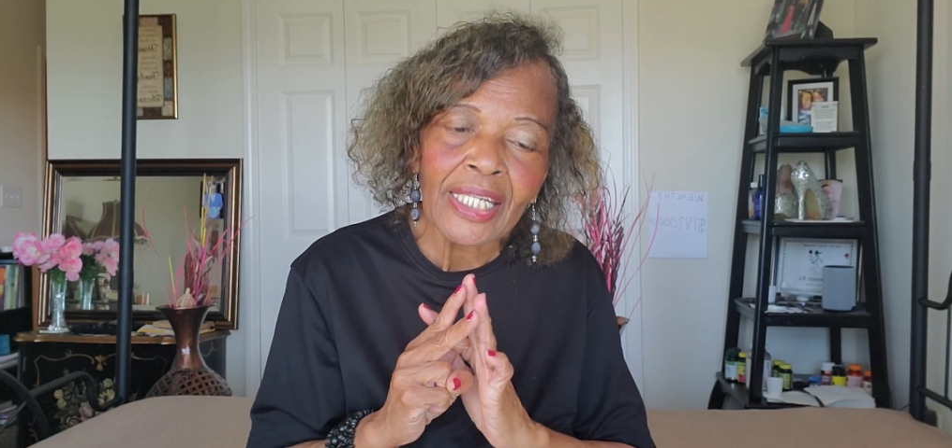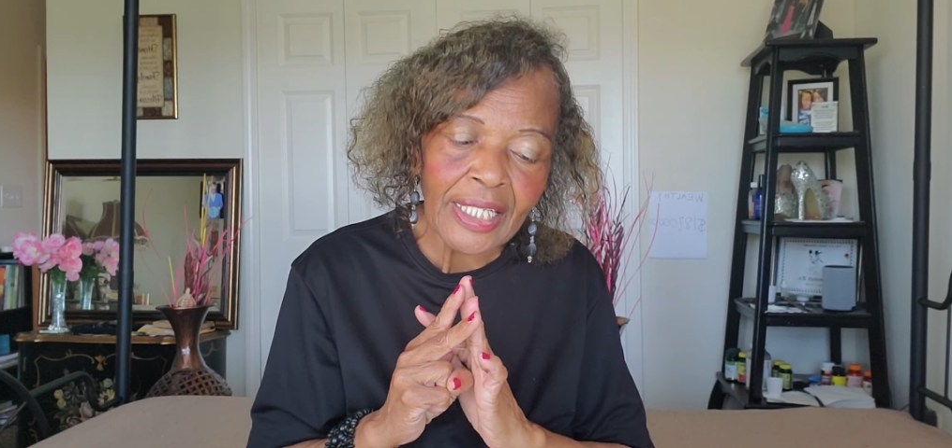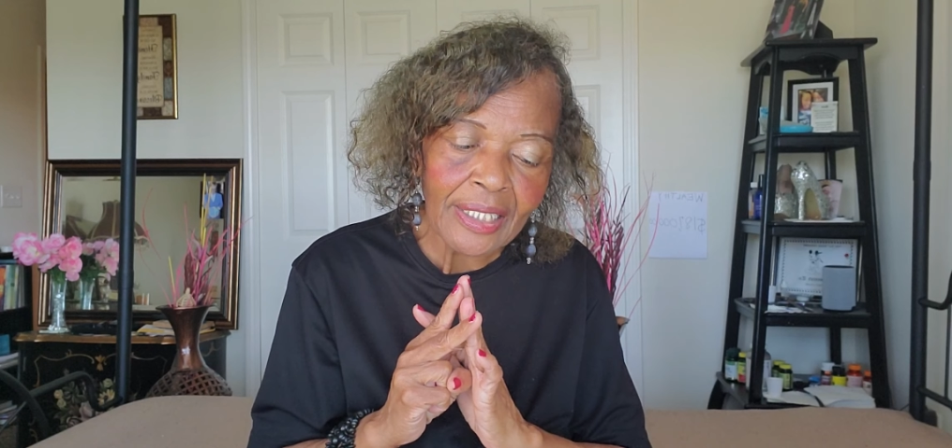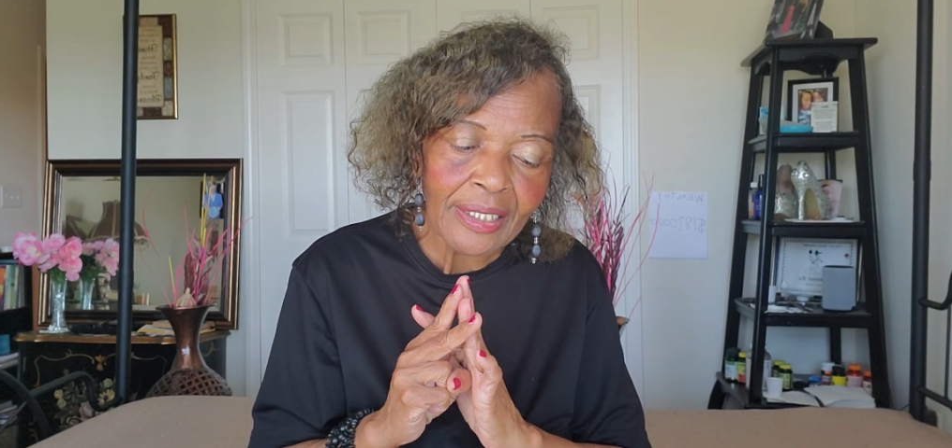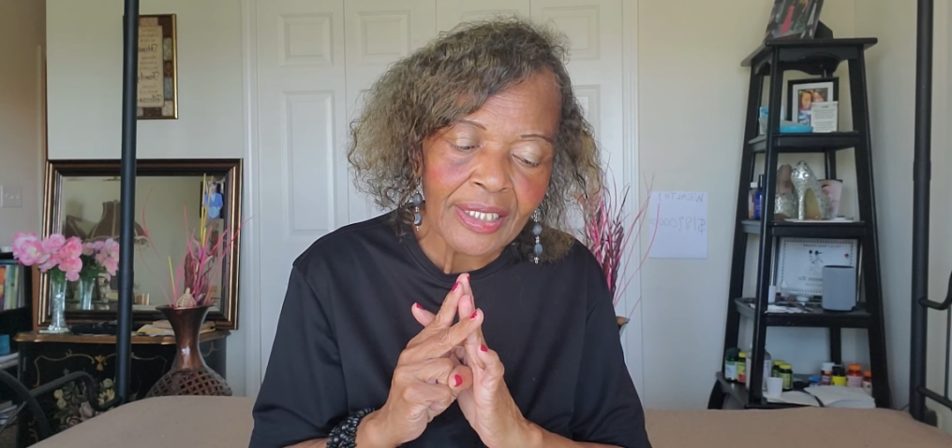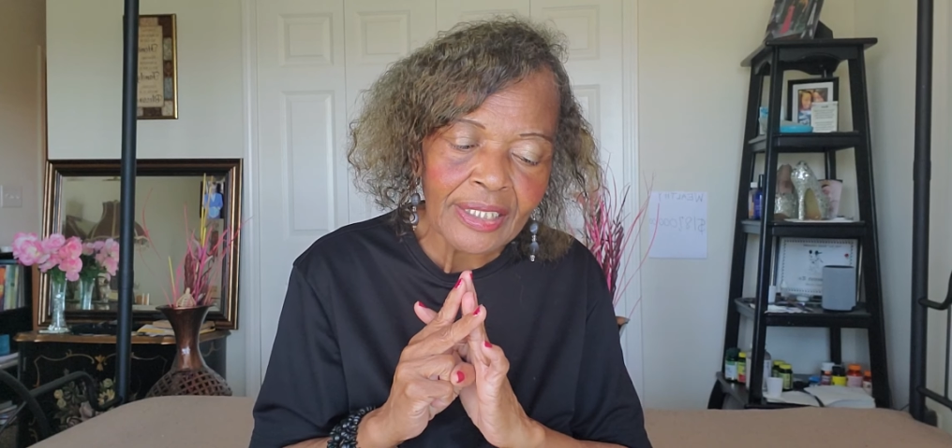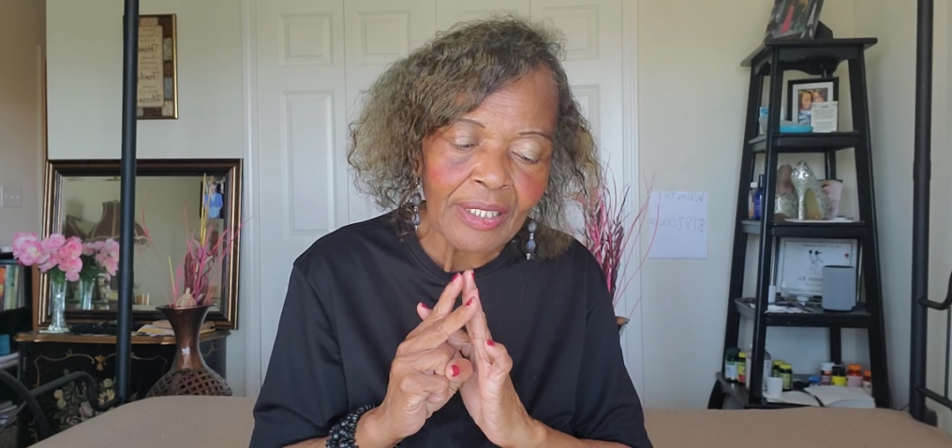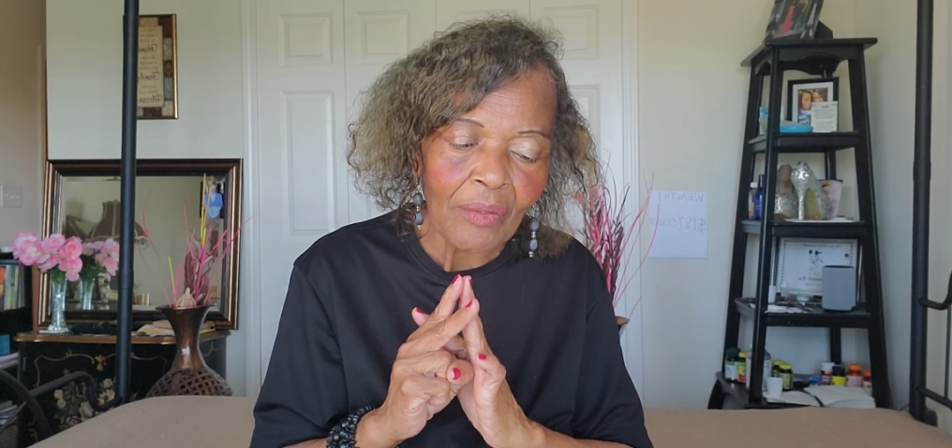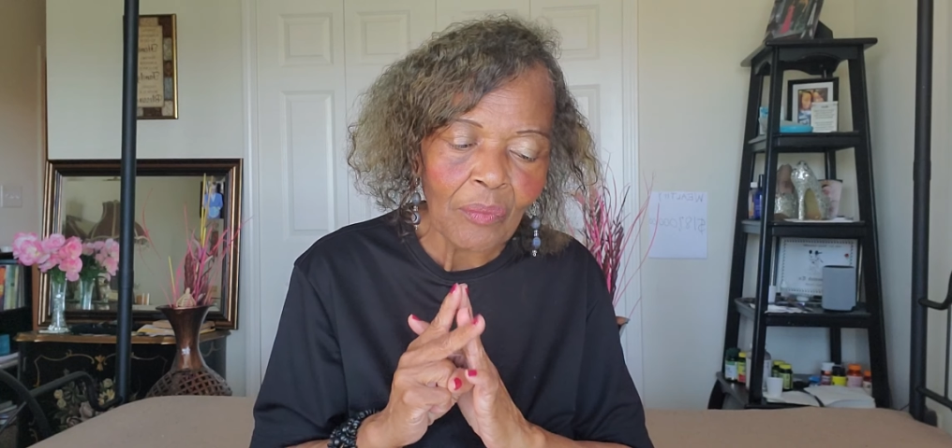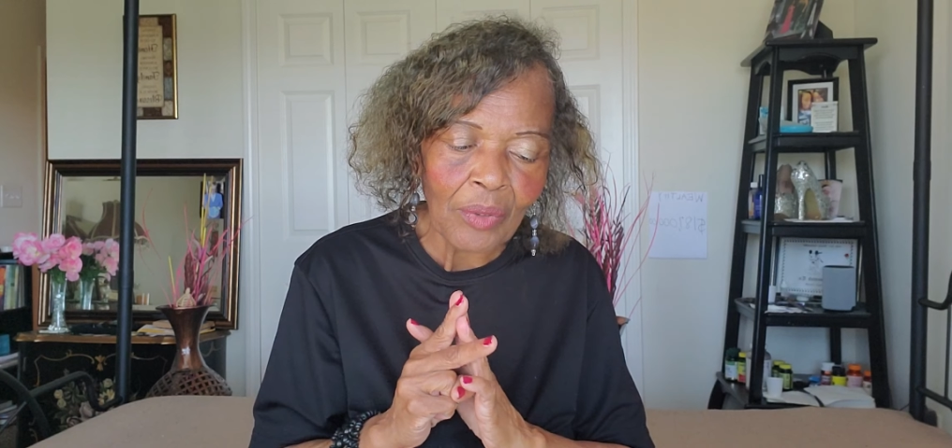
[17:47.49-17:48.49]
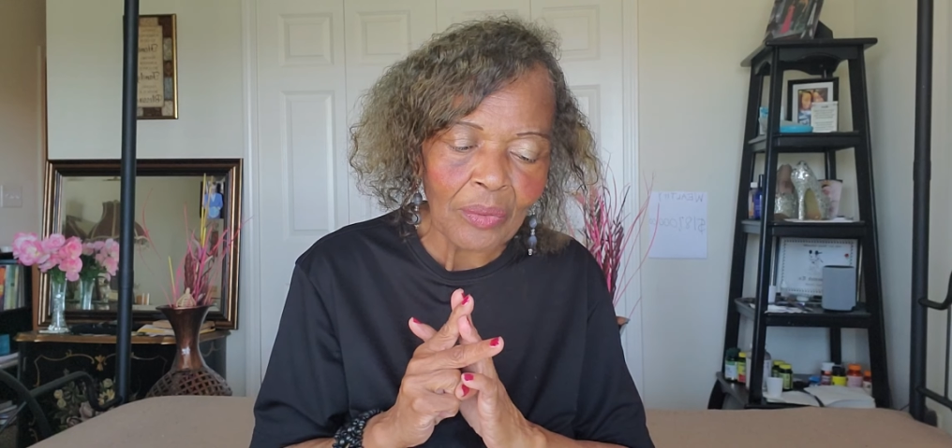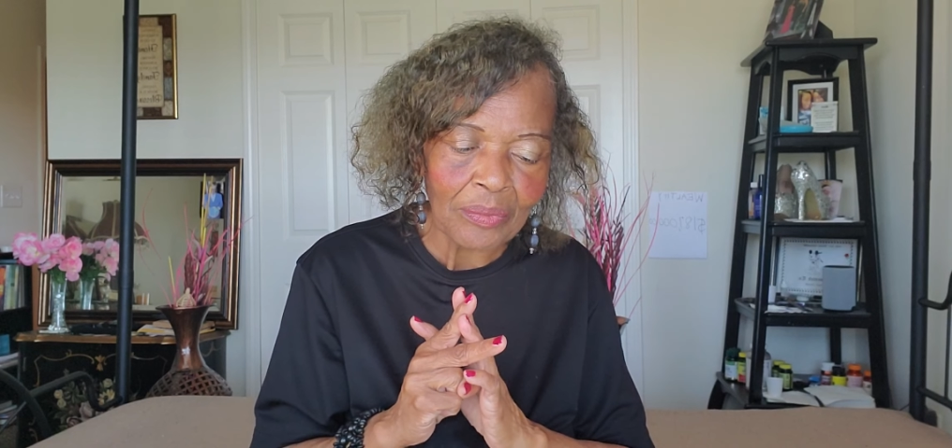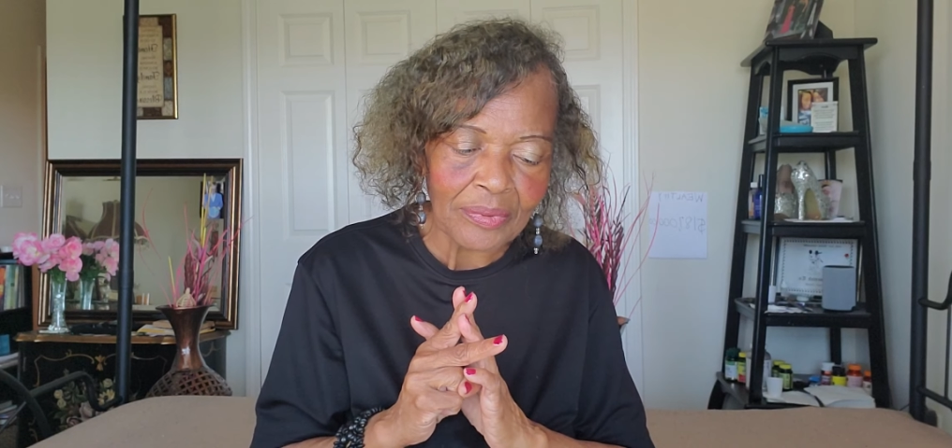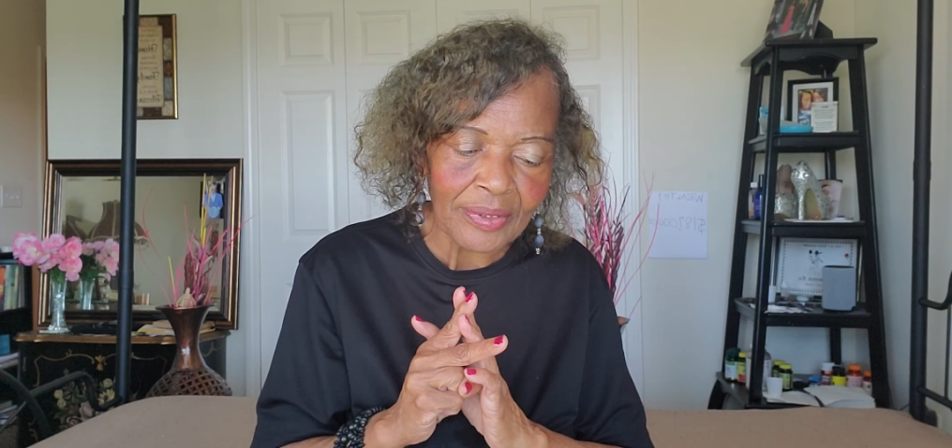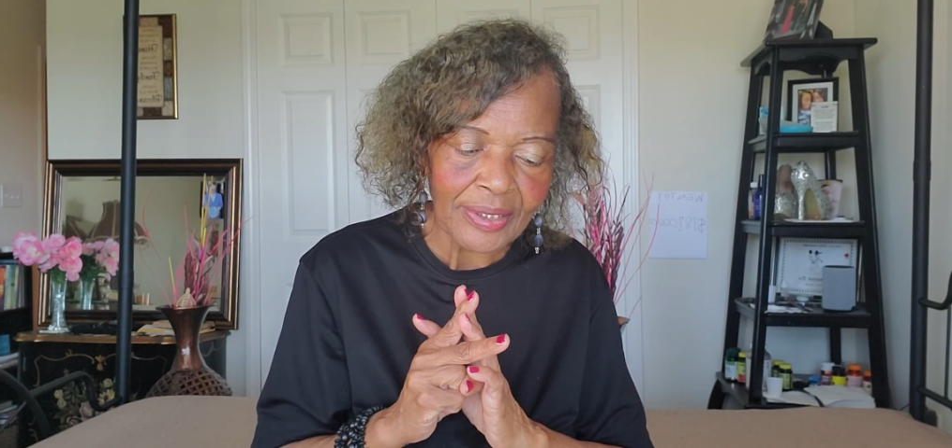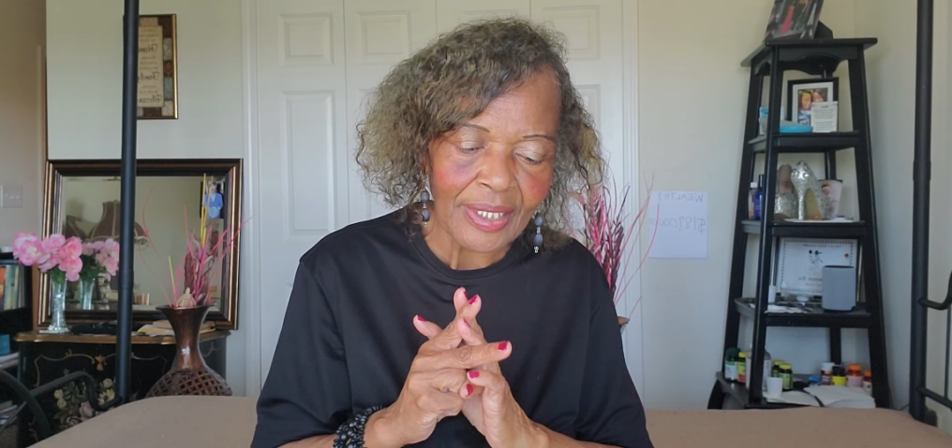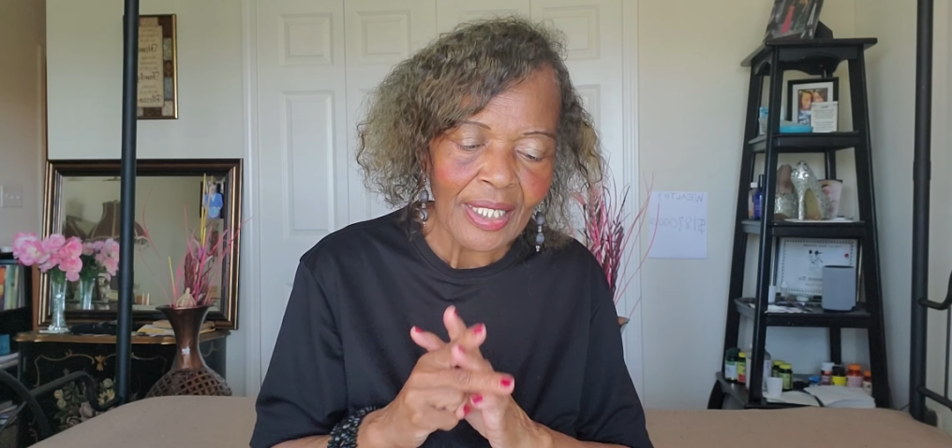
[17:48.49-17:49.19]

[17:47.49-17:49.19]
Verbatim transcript: healing of wounds,